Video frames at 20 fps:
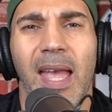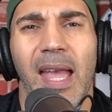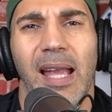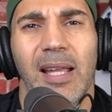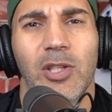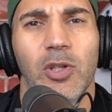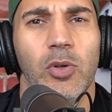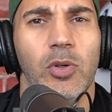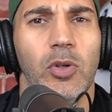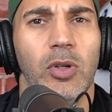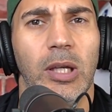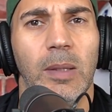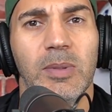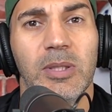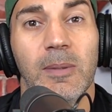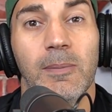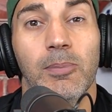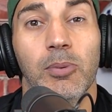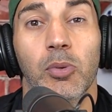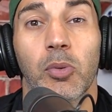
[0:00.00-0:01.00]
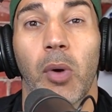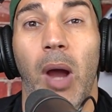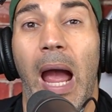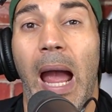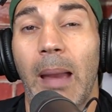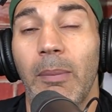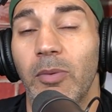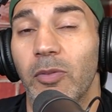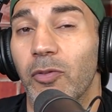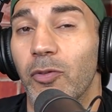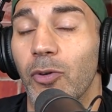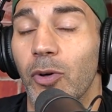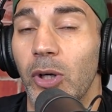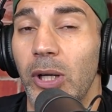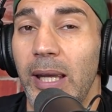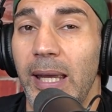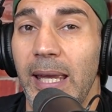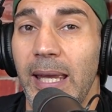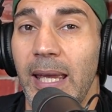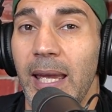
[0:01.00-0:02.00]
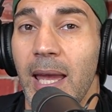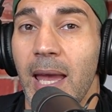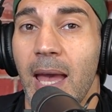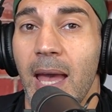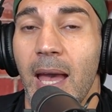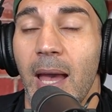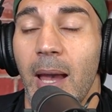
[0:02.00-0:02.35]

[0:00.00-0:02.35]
Antonio Gibson primed for a